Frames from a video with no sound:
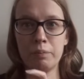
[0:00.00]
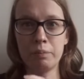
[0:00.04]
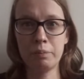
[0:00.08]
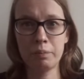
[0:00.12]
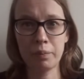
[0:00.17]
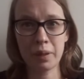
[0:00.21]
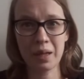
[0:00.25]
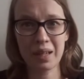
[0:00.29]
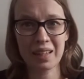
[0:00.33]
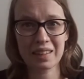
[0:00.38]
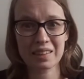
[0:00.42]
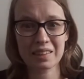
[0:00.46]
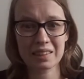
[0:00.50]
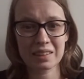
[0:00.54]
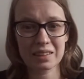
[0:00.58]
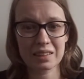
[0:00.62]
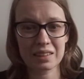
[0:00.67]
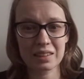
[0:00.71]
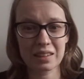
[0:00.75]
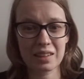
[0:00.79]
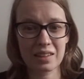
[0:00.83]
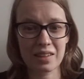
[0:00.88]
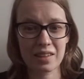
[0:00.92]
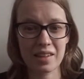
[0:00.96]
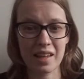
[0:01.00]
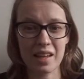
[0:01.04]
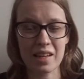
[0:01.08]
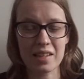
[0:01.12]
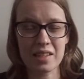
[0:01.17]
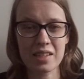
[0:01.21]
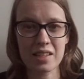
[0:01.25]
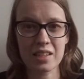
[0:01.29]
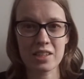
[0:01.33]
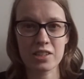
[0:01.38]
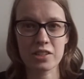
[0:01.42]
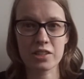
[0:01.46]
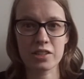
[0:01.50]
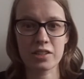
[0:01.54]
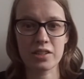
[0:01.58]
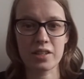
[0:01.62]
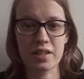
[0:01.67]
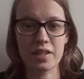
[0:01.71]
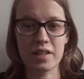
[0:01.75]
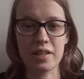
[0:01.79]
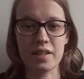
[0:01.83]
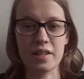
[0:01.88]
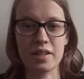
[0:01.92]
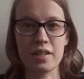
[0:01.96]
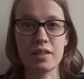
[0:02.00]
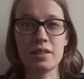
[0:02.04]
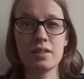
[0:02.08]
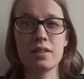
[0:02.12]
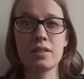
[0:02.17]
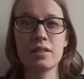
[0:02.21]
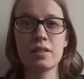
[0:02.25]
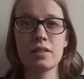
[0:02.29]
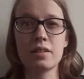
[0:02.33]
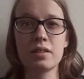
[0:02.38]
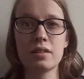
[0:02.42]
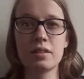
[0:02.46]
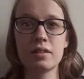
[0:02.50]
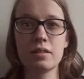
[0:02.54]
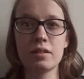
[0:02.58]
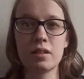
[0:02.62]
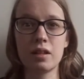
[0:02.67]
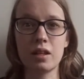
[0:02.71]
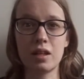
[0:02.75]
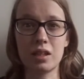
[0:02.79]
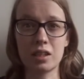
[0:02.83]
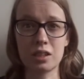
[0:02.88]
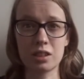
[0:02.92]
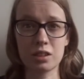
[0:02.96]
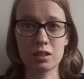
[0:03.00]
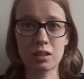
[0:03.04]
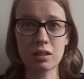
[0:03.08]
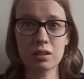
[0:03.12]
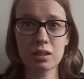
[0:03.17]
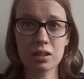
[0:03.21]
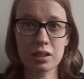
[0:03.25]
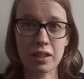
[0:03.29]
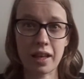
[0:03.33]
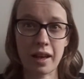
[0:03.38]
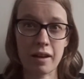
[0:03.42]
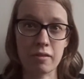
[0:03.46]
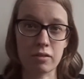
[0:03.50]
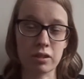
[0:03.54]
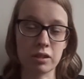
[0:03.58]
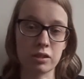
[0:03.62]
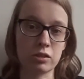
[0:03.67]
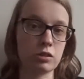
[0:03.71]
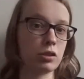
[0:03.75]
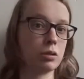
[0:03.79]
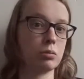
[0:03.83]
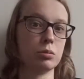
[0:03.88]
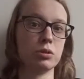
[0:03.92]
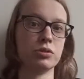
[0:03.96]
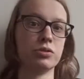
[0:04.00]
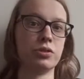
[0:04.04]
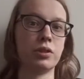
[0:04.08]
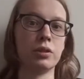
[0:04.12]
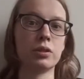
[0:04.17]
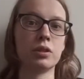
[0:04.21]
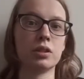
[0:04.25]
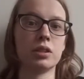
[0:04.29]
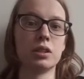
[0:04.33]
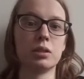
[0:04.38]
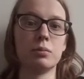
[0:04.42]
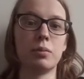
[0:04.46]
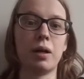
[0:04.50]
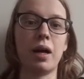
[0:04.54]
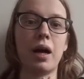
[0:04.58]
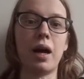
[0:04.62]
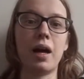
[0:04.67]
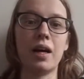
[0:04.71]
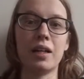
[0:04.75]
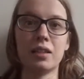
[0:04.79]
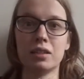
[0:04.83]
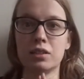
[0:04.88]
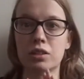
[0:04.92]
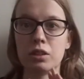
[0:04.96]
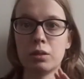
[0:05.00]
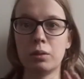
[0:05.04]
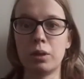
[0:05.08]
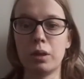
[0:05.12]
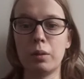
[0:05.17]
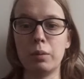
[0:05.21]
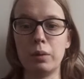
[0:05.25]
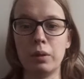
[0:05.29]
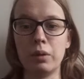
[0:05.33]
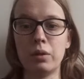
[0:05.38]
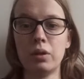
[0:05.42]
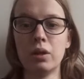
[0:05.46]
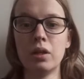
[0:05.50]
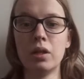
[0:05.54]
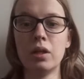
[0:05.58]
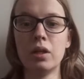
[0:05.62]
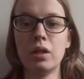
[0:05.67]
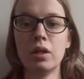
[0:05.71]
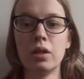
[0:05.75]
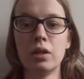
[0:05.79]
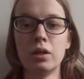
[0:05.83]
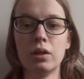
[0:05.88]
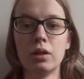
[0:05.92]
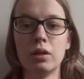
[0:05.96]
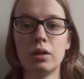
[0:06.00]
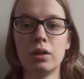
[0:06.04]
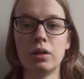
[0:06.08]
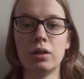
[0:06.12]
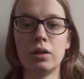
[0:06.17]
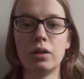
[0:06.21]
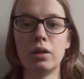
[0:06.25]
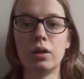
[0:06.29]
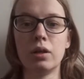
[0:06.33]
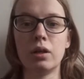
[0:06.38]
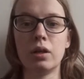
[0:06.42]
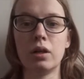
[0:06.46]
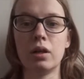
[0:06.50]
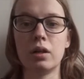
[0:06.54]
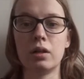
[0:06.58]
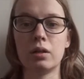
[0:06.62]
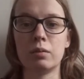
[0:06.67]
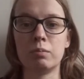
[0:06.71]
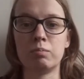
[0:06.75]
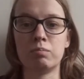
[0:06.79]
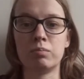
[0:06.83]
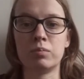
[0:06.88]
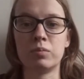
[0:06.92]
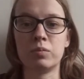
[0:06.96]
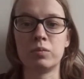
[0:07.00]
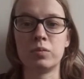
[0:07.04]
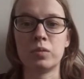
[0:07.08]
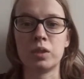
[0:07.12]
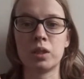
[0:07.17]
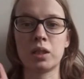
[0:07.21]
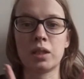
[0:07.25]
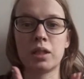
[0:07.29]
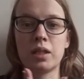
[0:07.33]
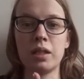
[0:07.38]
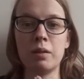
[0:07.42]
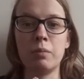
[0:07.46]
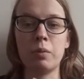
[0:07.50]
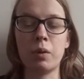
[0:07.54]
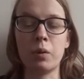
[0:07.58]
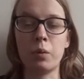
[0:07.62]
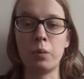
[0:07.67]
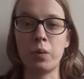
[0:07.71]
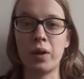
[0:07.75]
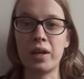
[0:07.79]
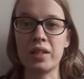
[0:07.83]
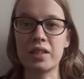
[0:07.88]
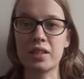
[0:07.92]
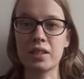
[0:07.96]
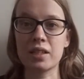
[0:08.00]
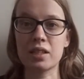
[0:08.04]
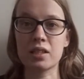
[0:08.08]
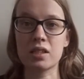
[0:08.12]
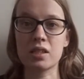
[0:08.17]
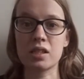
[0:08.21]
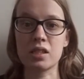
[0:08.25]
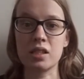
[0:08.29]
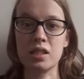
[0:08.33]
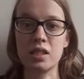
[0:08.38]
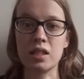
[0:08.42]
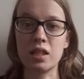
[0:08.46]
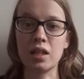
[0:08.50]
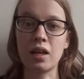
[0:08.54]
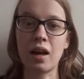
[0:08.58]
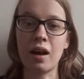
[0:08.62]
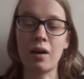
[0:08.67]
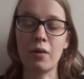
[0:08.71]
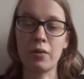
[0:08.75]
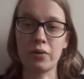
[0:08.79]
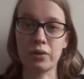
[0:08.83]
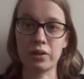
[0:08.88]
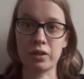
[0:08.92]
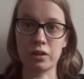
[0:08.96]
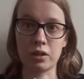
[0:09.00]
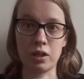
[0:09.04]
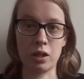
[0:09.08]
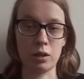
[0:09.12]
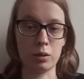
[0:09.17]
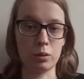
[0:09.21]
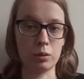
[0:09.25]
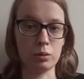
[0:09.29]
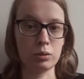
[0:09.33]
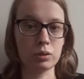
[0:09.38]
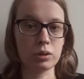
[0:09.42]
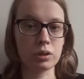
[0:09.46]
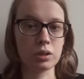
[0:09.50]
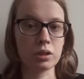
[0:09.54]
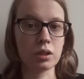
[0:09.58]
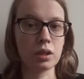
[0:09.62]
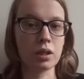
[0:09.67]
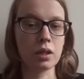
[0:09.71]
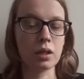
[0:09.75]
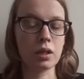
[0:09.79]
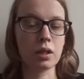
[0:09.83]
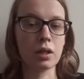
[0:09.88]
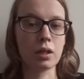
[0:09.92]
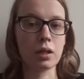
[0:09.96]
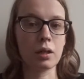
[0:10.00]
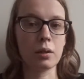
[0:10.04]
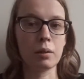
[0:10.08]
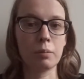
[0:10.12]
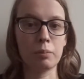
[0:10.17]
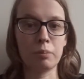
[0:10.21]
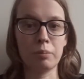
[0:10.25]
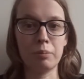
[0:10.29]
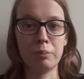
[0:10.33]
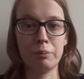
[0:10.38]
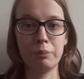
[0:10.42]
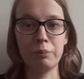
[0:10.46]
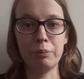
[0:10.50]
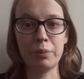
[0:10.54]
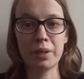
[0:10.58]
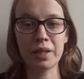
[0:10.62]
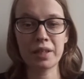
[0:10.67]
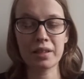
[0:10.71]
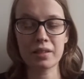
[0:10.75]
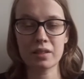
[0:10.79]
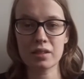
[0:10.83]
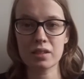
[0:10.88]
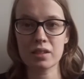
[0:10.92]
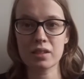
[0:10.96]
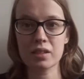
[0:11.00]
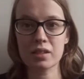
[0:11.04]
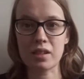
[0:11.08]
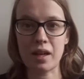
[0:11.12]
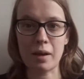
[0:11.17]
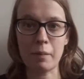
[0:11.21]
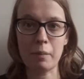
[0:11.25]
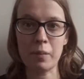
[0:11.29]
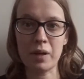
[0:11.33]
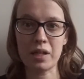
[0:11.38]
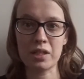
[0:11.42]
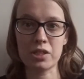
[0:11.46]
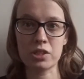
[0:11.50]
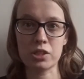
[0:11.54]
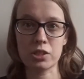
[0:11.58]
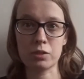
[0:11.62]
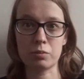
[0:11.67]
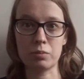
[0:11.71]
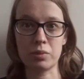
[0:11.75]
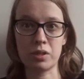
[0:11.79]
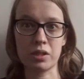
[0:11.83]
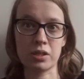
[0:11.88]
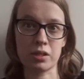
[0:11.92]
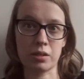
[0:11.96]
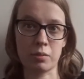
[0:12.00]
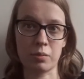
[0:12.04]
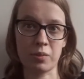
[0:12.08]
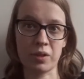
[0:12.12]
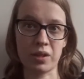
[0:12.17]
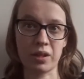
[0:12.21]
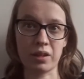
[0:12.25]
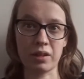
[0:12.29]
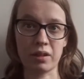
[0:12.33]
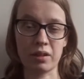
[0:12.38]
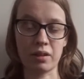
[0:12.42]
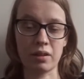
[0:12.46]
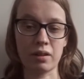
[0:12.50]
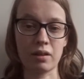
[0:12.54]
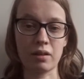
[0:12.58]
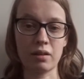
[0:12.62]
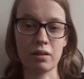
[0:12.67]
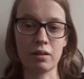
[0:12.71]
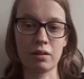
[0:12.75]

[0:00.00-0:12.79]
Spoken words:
But then yesterday I started having trouble focusing my eyes, so I will keep on waiting and seeing how it goes, because that might just be something